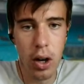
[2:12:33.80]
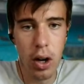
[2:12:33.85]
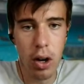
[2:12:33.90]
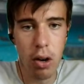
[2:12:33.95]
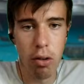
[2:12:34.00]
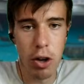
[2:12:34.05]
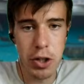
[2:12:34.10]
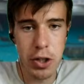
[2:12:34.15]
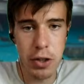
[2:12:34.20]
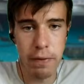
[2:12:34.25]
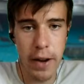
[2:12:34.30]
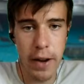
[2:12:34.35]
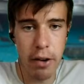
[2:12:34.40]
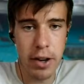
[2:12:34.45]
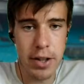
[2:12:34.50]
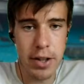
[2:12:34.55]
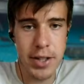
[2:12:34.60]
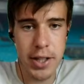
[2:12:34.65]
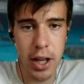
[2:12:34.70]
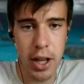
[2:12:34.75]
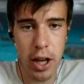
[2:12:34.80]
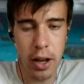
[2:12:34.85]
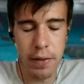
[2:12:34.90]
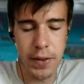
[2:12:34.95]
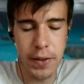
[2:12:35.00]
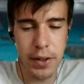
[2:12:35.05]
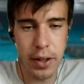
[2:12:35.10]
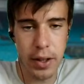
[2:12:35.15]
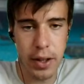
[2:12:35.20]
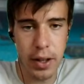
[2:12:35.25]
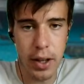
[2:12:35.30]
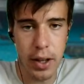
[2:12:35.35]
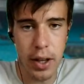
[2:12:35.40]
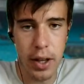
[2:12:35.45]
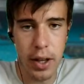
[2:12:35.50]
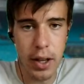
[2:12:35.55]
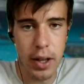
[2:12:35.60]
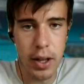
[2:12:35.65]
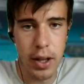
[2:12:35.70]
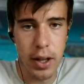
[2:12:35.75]
Roger Federer serves
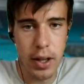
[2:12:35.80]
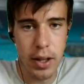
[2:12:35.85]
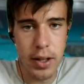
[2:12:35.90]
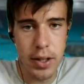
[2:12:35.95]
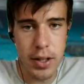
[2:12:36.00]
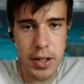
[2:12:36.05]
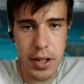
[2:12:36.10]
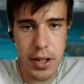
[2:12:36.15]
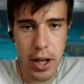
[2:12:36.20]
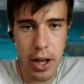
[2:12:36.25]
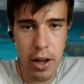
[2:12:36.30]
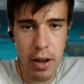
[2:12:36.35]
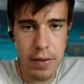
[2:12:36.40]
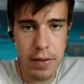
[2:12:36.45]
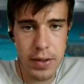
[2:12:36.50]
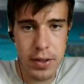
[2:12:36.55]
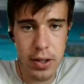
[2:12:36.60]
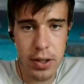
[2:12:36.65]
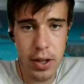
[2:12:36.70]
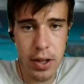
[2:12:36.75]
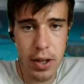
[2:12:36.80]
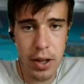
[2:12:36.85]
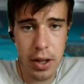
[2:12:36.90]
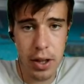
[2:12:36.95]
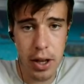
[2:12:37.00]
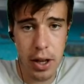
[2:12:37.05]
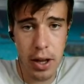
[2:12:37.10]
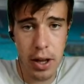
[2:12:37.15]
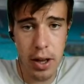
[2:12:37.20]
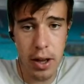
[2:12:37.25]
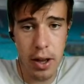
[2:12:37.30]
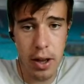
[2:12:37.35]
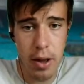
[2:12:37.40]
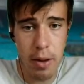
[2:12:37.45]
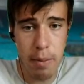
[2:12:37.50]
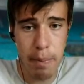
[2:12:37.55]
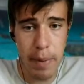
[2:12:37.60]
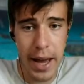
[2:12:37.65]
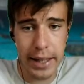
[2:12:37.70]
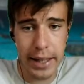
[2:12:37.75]
to the
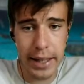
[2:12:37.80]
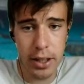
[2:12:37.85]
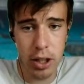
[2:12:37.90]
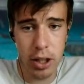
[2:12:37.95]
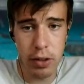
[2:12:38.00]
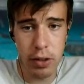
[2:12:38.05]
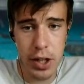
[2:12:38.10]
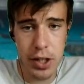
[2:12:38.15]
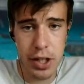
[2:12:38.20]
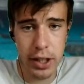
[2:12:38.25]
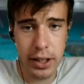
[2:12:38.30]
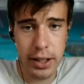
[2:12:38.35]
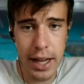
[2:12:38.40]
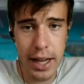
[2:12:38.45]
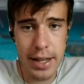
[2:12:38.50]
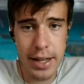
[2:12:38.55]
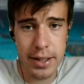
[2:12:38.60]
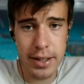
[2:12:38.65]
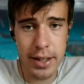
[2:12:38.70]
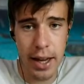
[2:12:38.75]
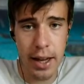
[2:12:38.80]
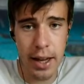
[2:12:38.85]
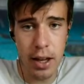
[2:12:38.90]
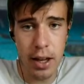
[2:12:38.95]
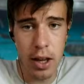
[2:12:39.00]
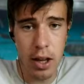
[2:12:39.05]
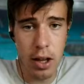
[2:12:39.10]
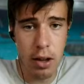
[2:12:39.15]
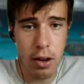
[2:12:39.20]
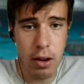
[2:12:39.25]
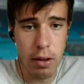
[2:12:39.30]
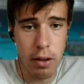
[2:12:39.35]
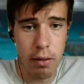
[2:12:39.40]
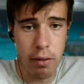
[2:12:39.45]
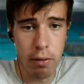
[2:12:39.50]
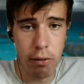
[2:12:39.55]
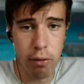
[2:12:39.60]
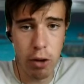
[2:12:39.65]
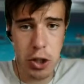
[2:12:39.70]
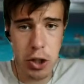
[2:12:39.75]
backhand of Richard Gasquet.
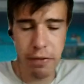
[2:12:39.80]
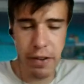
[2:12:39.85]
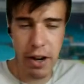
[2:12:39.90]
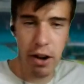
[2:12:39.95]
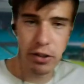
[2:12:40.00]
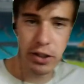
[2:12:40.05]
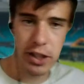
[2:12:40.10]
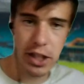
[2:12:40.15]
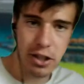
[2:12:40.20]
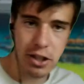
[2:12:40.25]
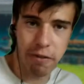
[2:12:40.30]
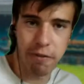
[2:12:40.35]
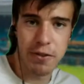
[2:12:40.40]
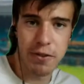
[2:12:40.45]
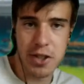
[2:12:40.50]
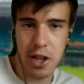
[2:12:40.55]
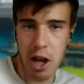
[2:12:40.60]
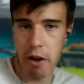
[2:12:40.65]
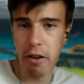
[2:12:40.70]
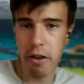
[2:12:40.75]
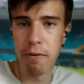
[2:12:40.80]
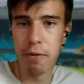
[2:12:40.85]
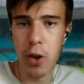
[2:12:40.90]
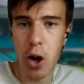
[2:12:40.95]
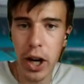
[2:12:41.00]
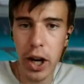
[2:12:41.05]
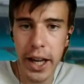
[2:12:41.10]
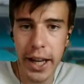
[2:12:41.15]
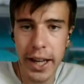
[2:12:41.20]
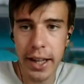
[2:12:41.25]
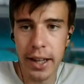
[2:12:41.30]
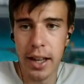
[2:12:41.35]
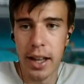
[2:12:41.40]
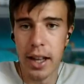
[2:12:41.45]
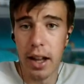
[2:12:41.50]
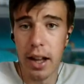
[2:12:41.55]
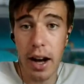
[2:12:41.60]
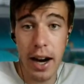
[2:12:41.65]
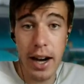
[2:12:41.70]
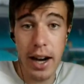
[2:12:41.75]
Roger Federer does the stubborn volley.
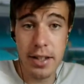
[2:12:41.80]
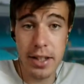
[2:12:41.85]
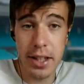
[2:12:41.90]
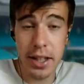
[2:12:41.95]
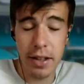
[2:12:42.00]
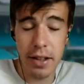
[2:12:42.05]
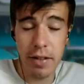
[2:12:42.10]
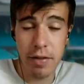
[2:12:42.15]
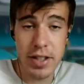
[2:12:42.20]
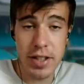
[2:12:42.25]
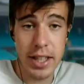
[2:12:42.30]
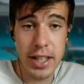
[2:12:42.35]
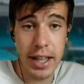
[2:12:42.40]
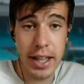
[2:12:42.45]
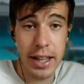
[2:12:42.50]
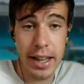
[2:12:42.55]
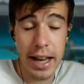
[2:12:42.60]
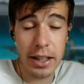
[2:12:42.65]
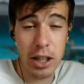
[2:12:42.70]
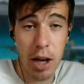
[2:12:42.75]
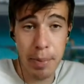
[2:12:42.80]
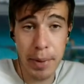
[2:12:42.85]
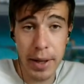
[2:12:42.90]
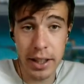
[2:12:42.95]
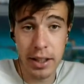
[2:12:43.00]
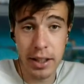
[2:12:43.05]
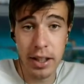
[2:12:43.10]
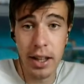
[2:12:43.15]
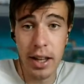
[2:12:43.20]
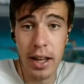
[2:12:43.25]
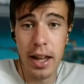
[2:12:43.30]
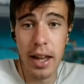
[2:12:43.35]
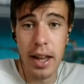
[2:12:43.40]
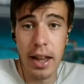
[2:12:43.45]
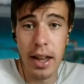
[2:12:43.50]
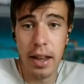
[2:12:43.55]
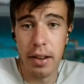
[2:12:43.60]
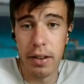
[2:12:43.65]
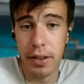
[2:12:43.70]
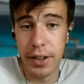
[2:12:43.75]
I didn't see that coming.
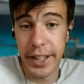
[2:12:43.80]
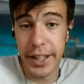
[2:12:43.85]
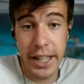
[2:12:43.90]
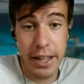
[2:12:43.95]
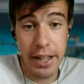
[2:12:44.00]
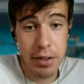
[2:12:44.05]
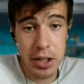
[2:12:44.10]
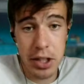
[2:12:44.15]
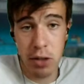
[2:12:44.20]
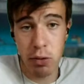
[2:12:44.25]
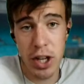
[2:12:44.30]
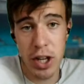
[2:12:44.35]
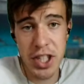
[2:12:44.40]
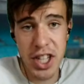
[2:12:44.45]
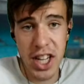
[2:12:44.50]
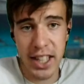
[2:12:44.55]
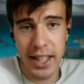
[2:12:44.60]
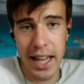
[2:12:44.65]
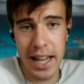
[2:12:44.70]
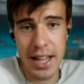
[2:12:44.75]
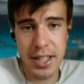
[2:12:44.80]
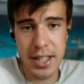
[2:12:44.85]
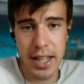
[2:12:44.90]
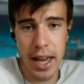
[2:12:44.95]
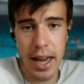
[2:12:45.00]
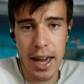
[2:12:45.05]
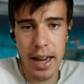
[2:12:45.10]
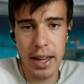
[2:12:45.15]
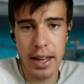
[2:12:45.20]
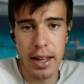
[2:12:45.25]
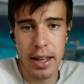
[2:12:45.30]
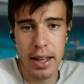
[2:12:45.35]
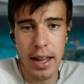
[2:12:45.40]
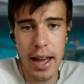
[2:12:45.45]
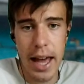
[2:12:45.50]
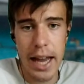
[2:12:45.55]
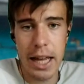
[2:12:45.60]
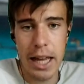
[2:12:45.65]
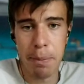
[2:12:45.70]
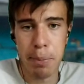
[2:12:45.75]
Neither did Richard Gasquet,
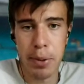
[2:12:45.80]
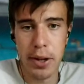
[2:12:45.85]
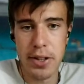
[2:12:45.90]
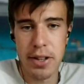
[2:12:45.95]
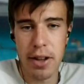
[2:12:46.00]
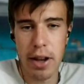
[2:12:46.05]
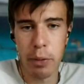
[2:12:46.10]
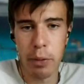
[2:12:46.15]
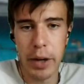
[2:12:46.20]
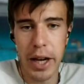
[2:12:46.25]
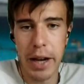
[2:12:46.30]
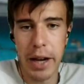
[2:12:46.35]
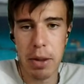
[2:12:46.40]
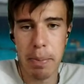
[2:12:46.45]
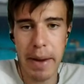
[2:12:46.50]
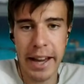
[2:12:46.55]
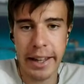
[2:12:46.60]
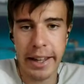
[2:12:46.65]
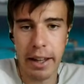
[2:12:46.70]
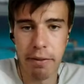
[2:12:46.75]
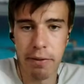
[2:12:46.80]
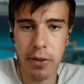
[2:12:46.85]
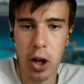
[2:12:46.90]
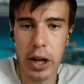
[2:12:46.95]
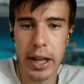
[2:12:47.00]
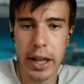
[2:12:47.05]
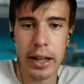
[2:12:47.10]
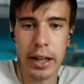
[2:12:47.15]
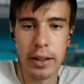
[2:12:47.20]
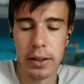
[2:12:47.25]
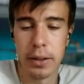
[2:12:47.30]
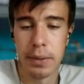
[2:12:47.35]
and he puts it away with the backhand volley.